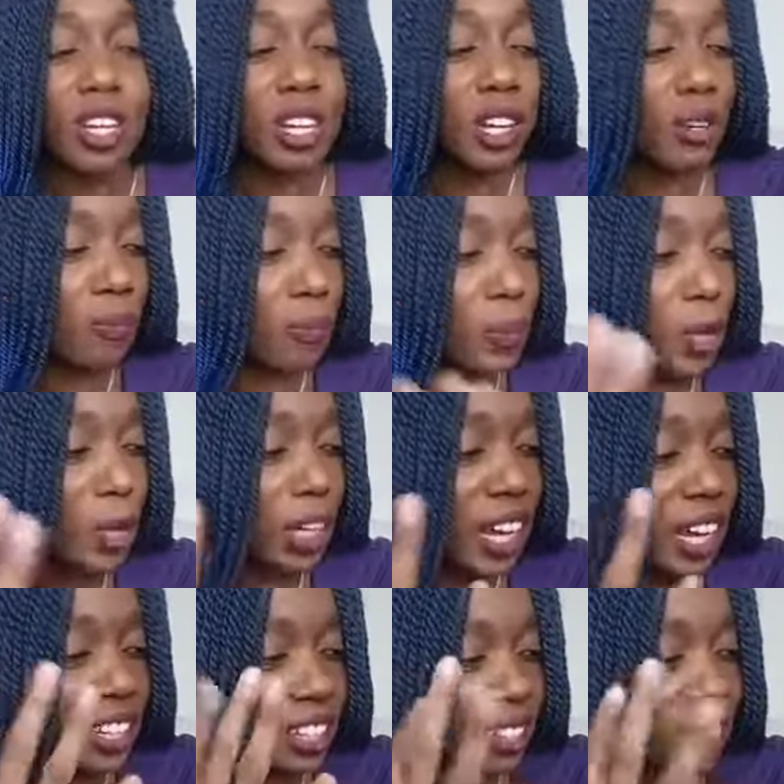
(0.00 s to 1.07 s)
there are four
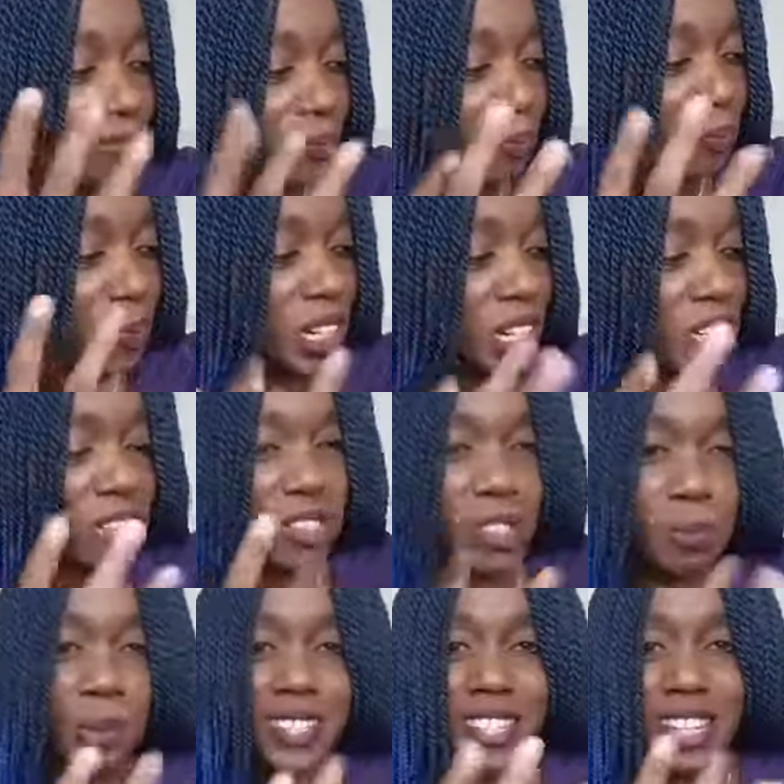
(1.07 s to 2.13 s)
like fears,
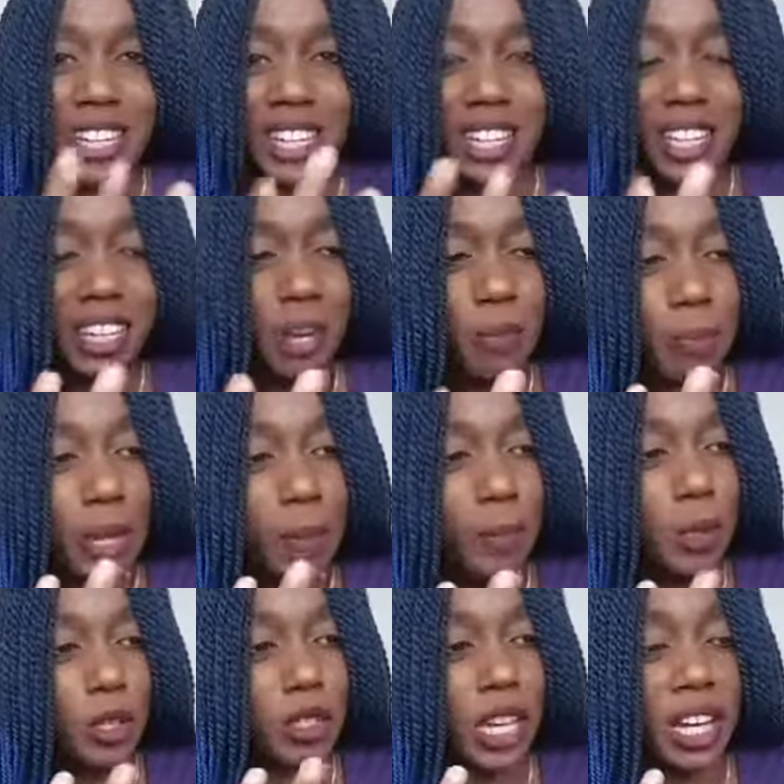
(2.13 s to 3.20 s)
particularly that
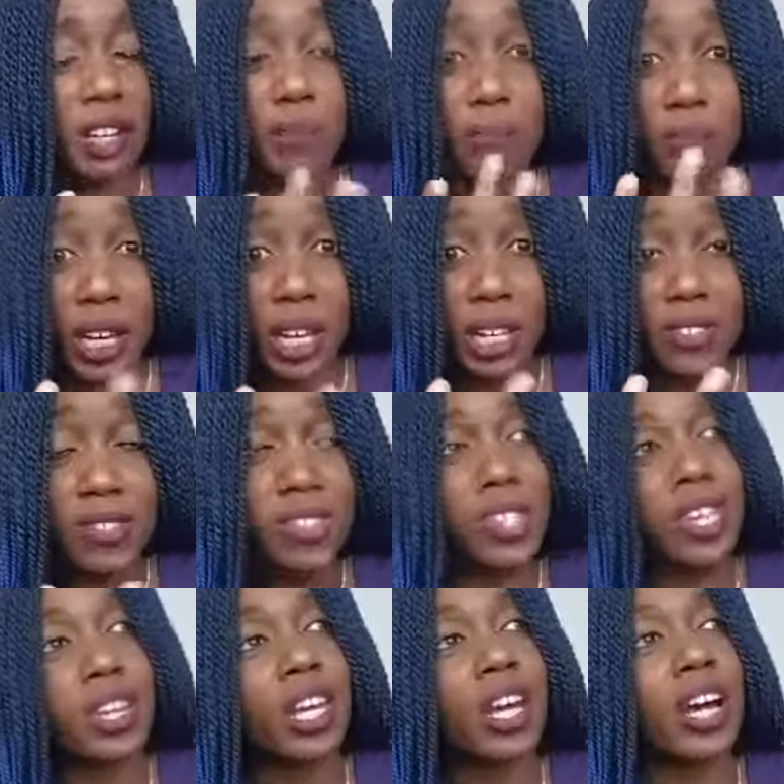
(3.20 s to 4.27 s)
people kind of face
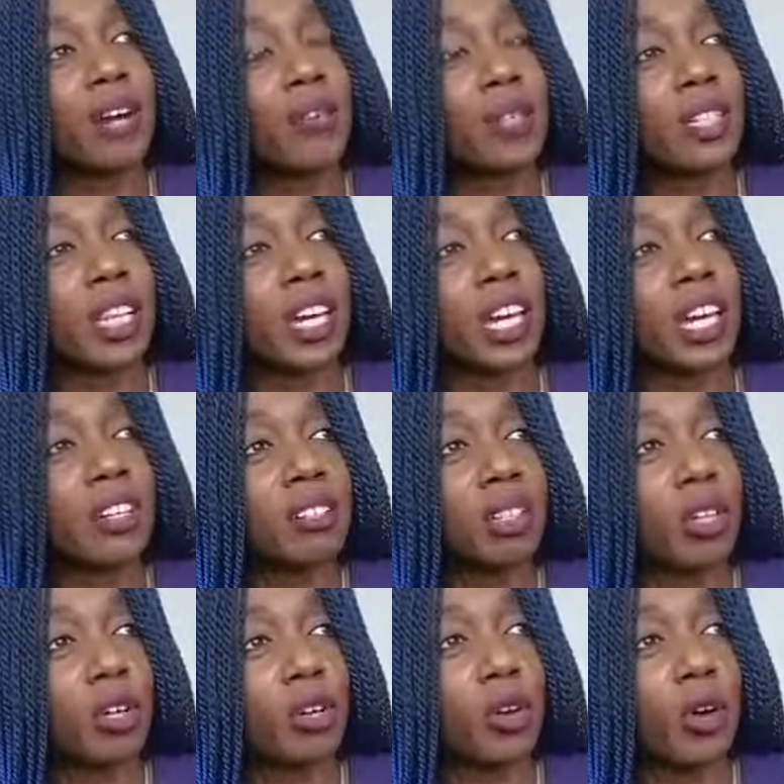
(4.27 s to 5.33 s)
in their everyday, you
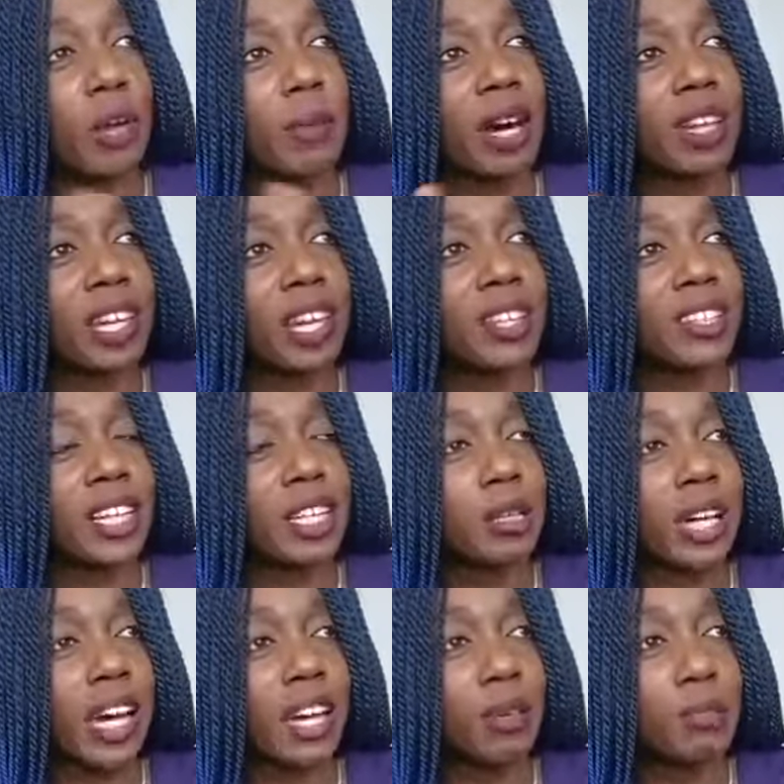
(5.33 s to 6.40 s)
know, going about their daily
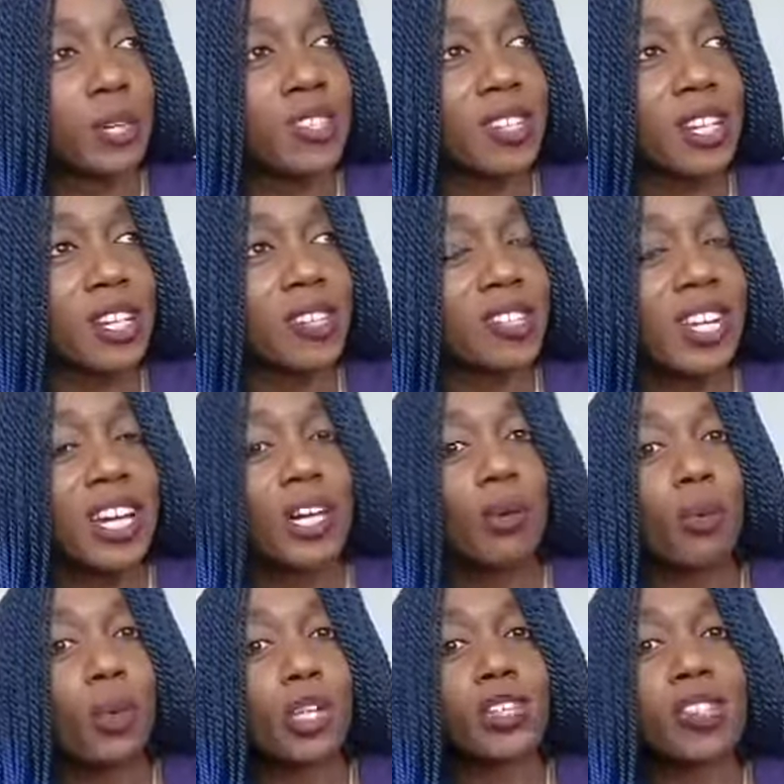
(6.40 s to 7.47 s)
kind of business,
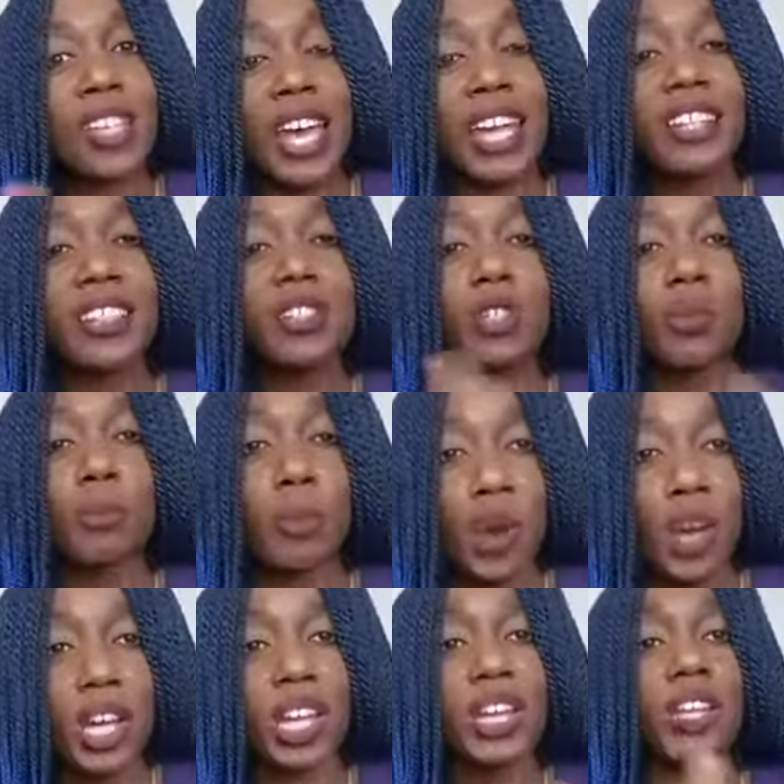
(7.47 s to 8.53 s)
which tend to
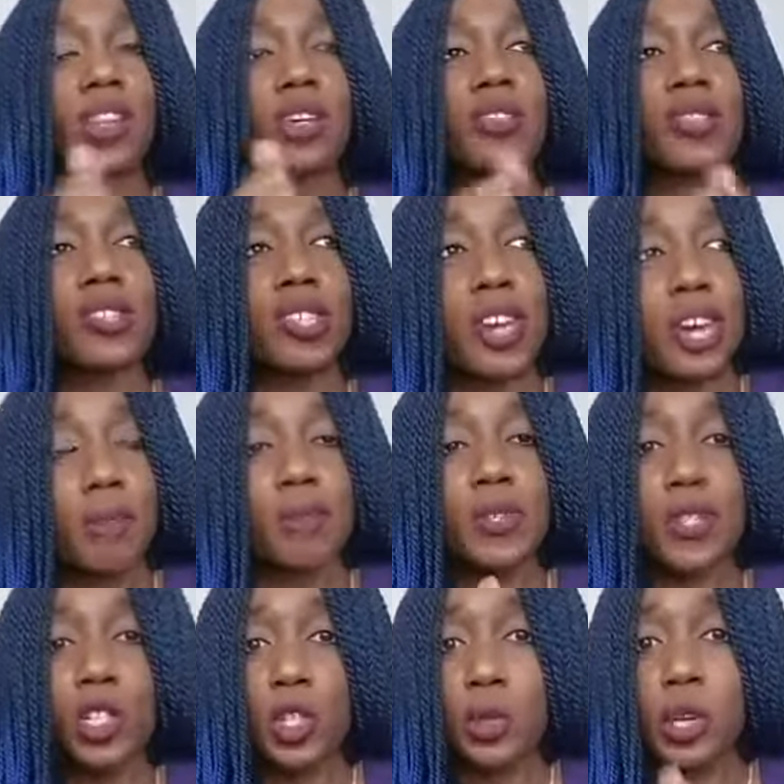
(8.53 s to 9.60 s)
bring the same
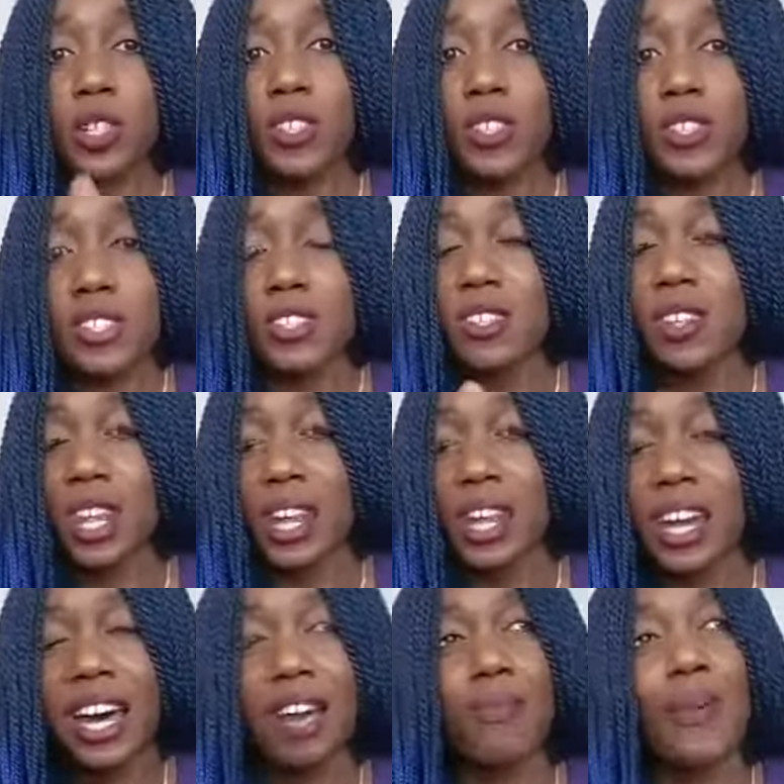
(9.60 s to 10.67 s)
situations into their
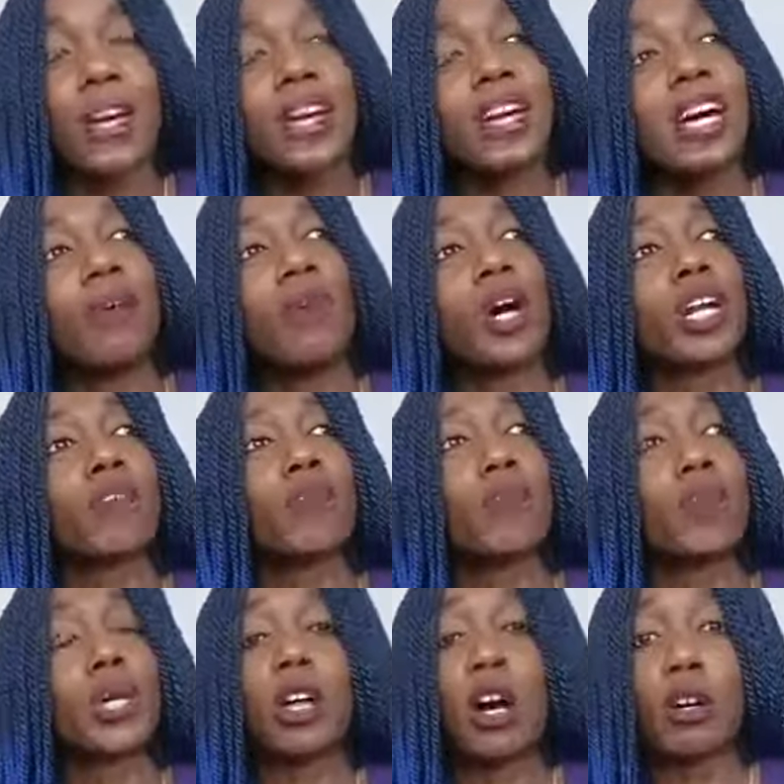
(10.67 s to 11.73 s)
life. And what if
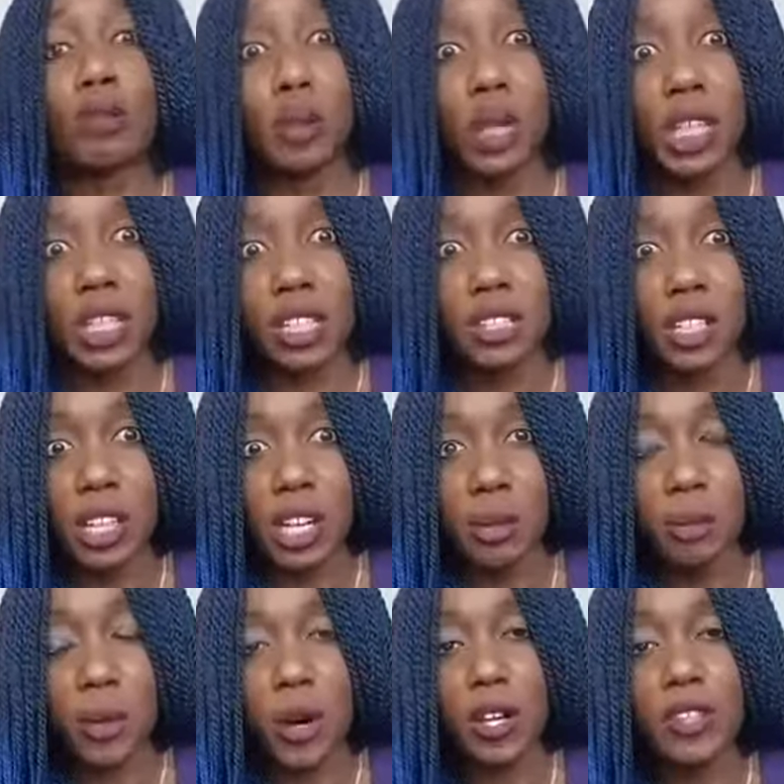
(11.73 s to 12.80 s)
we got really
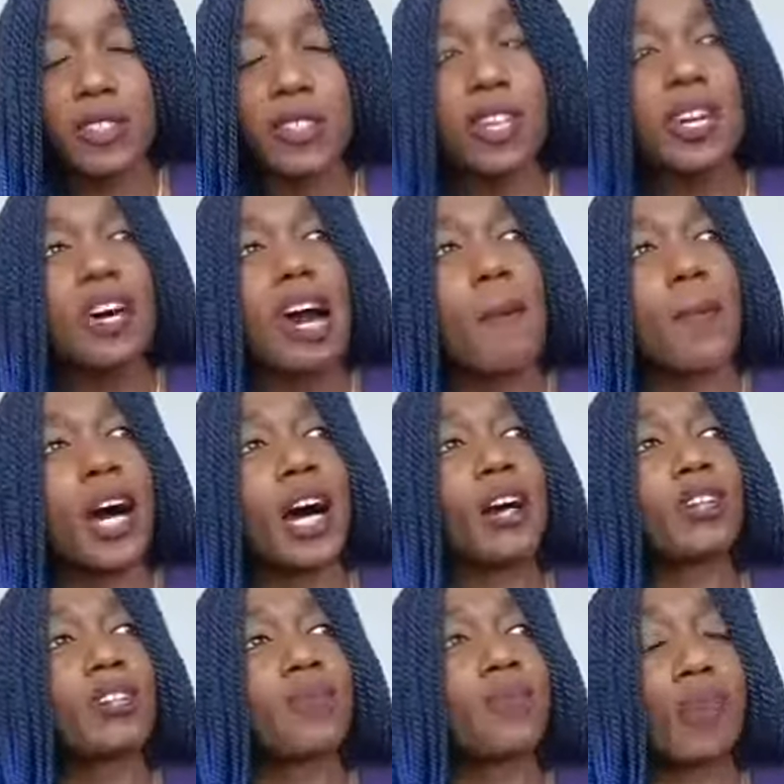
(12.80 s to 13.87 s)
deliberate
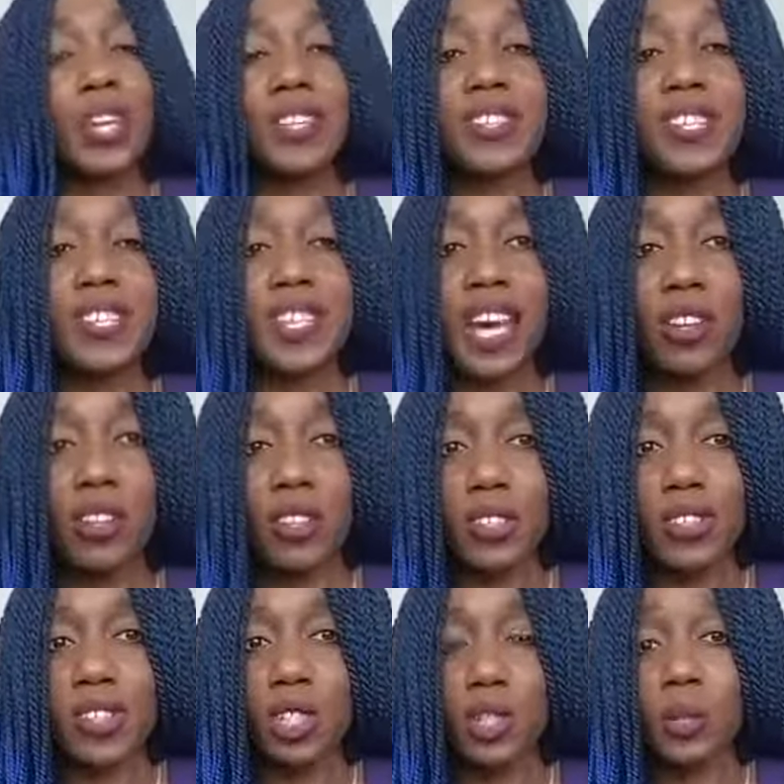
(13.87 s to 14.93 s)
about facing down these
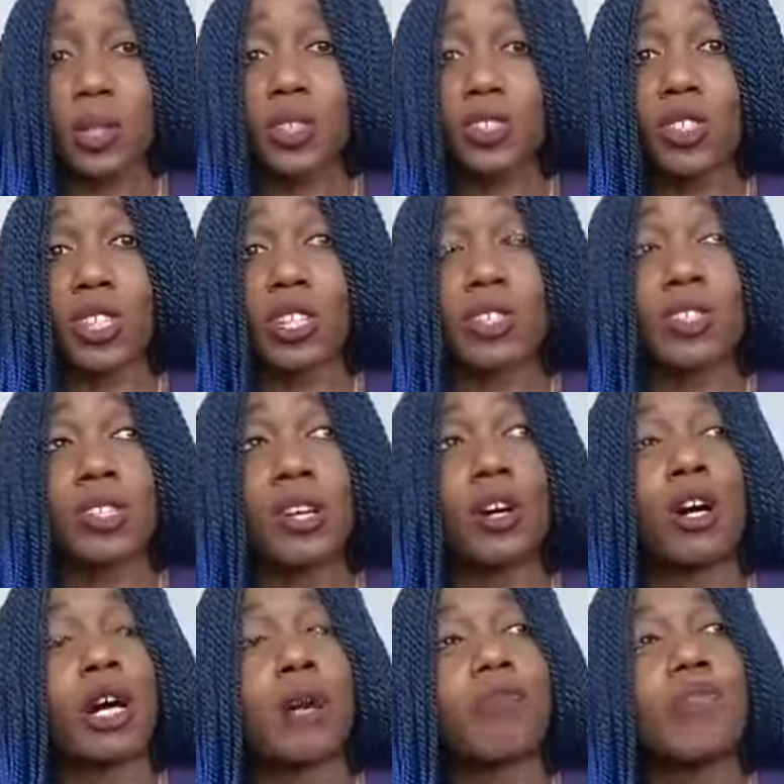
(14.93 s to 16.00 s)
situations
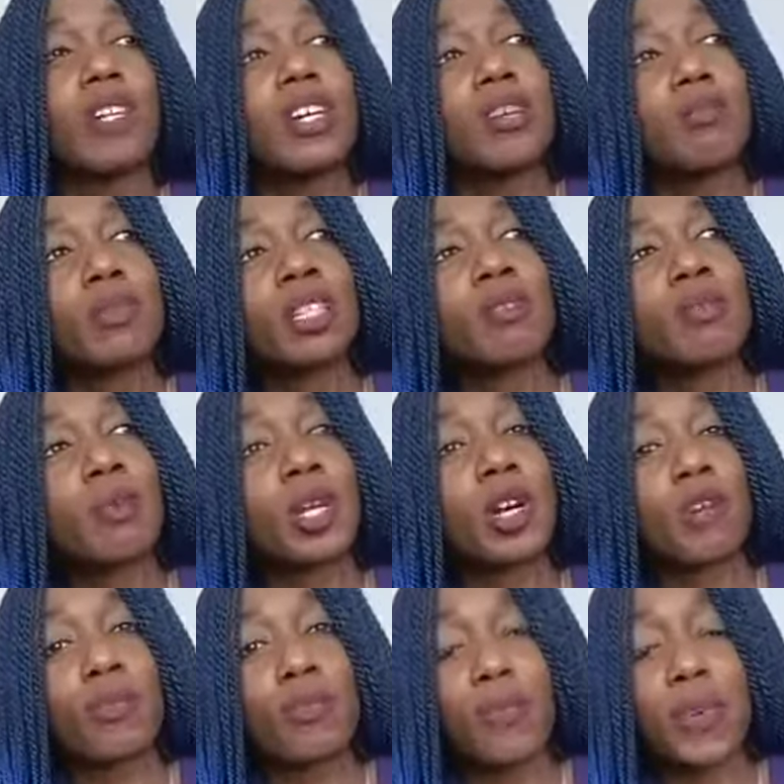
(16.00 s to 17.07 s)
or maybe
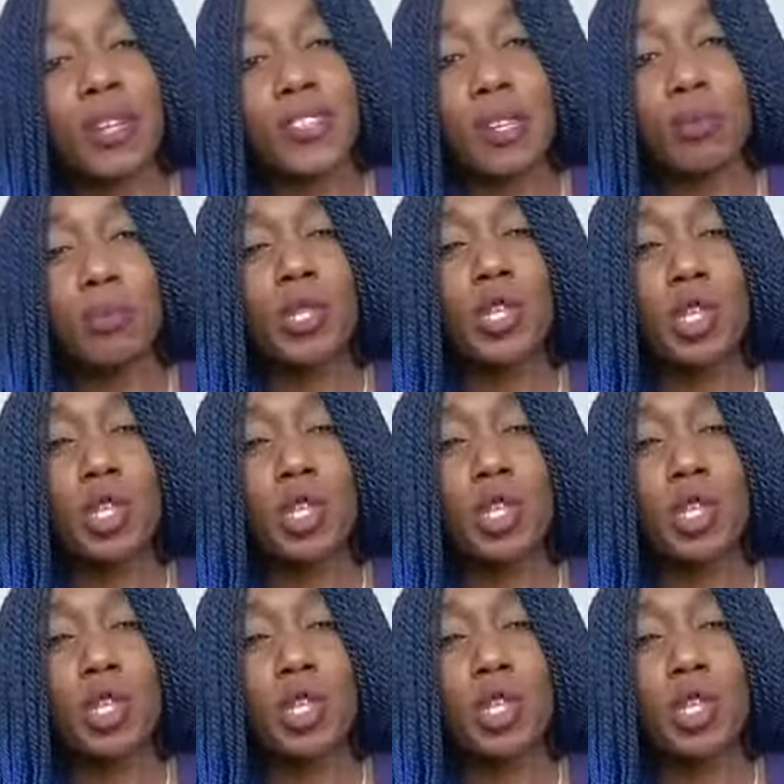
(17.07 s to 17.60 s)
not even facing them, but